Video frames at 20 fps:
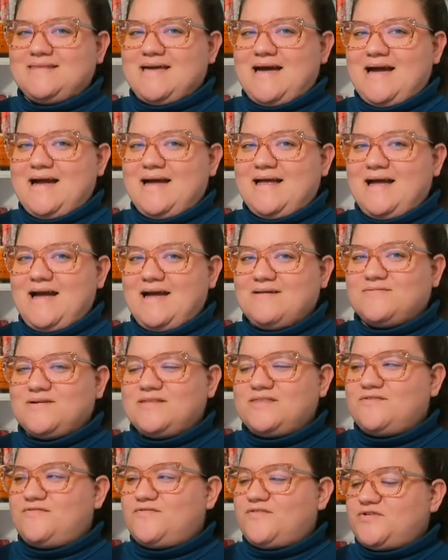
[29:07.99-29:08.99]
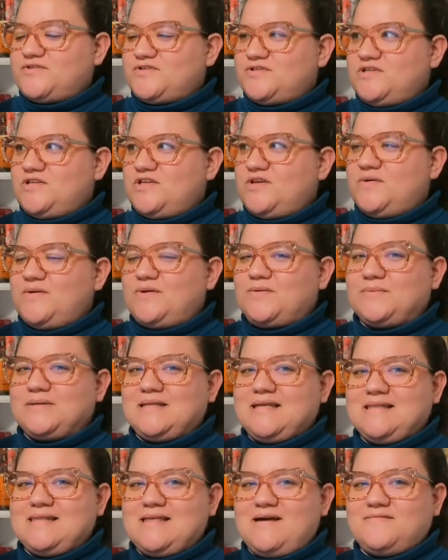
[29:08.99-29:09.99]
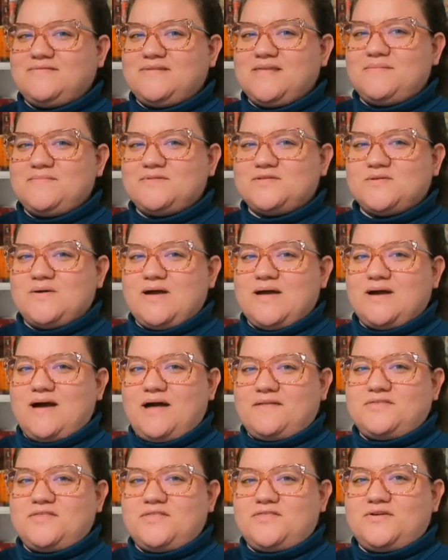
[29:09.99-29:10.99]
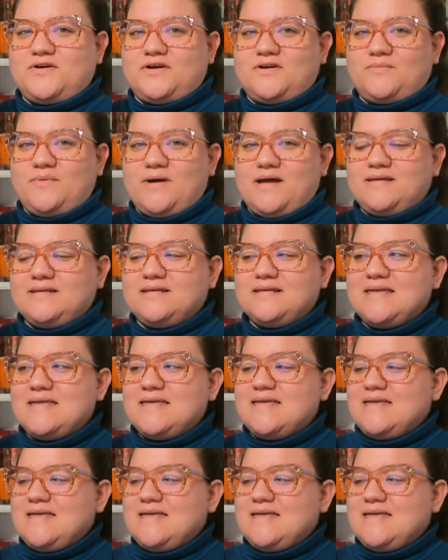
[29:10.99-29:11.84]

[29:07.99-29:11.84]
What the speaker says: that I read the first two and really loved them, so I got the third one.